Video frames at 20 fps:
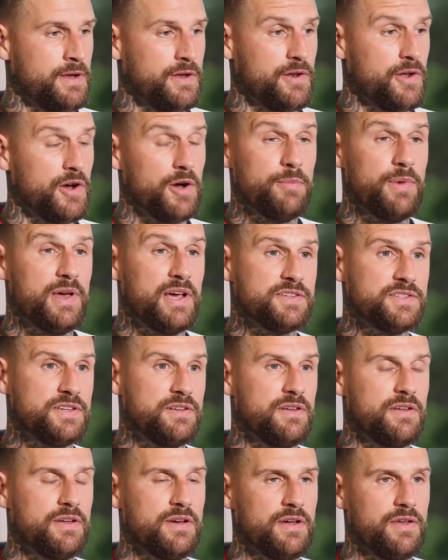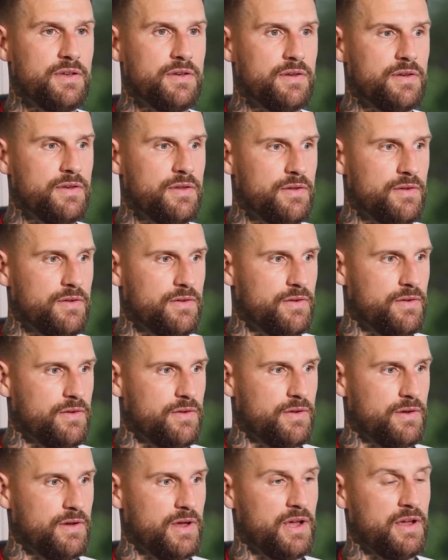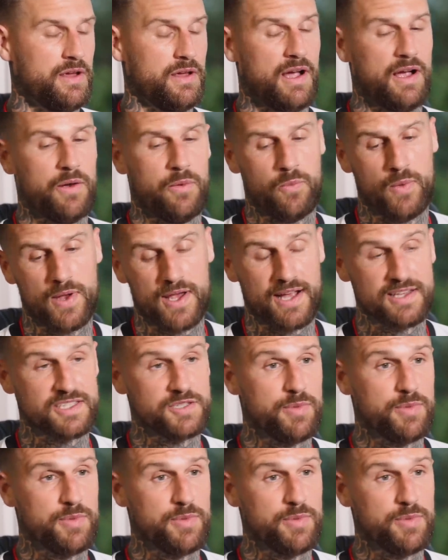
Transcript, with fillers: you know, amazing. And we get